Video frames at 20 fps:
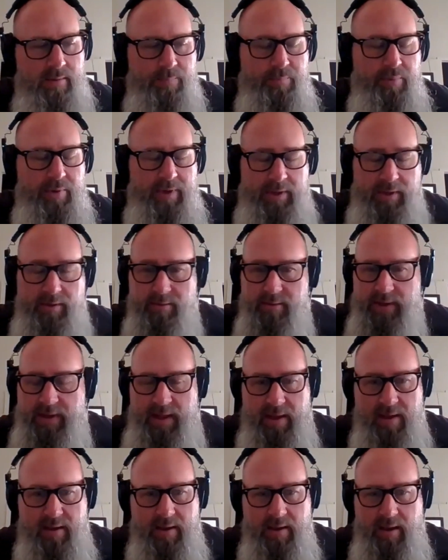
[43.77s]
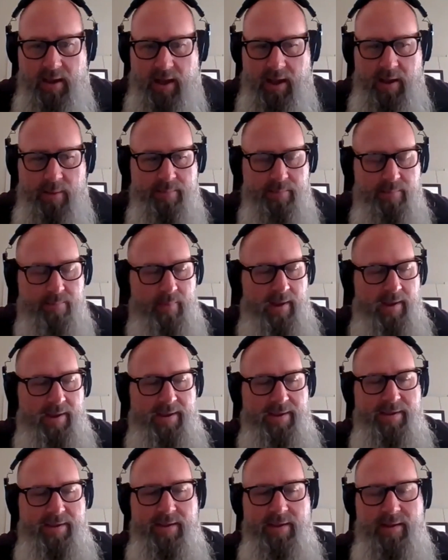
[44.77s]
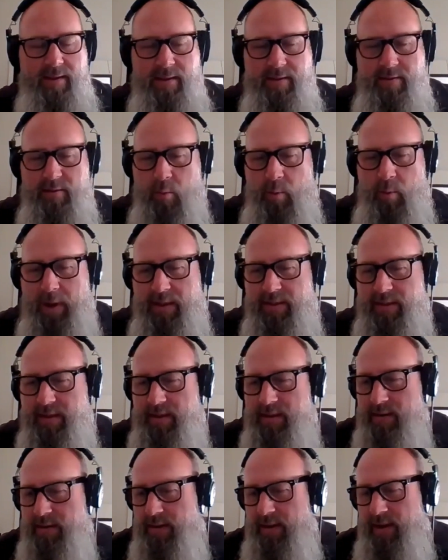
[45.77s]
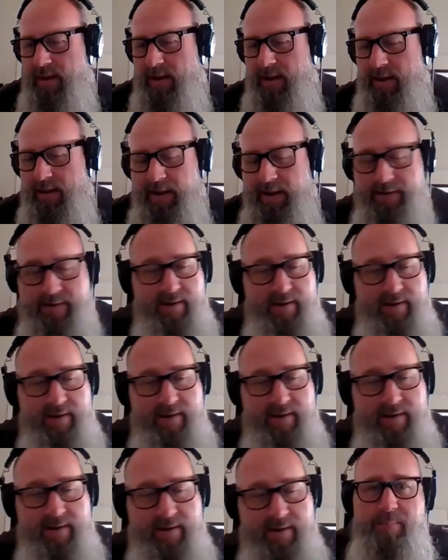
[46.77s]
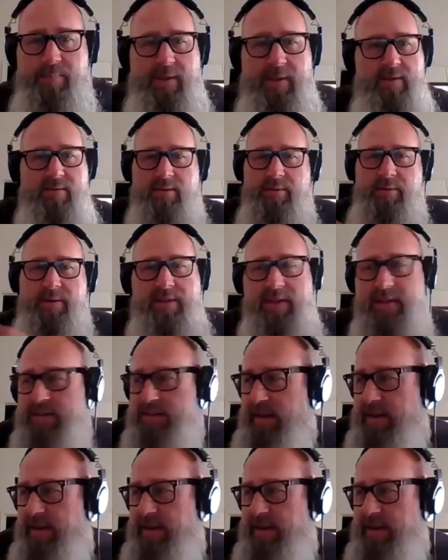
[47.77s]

pretty unique in the way that I didn't expect to be doing this.